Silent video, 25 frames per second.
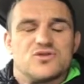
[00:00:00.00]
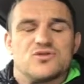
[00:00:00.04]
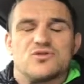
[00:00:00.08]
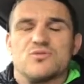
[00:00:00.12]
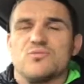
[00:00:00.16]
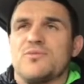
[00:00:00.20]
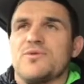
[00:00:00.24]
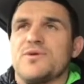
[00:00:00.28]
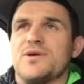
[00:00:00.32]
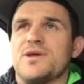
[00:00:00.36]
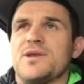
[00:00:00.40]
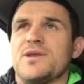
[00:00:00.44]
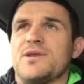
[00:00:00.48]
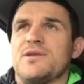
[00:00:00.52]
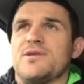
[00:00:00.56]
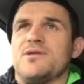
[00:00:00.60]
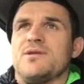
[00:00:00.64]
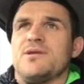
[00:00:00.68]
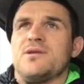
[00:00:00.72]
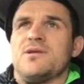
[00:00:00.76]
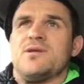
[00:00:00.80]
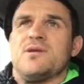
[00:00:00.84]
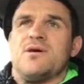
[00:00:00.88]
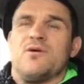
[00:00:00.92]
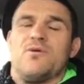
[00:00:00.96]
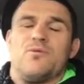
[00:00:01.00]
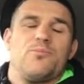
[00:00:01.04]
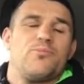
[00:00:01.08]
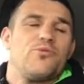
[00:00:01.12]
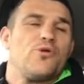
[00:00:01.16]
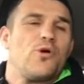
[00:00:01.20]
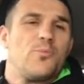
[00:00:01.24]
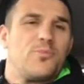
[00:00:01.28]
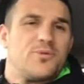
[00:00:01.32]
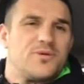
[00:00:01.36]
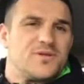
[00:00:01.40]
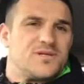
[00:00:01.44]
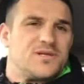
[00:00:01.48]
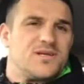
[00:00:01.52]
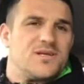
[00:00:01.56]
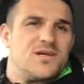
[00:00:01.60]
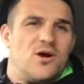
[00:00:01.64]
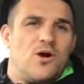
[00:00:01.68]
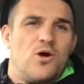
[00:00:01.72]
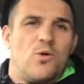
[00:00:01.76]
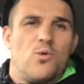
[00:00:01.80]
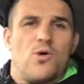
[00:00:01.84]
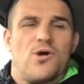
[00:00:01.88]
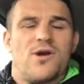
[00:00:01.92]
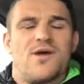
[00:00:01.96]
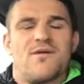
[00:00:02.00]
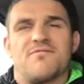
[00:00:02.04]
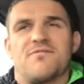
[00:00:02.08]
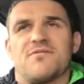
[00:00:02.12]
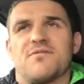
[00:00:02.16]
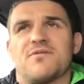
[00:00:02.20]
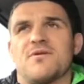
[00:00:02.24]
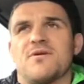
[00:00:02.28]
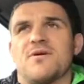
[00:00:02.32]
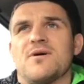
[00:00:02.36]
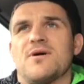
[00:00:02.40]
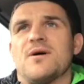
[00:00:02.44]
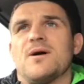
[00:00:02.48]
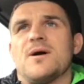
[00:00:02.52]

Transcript: something, you know, property or whatever,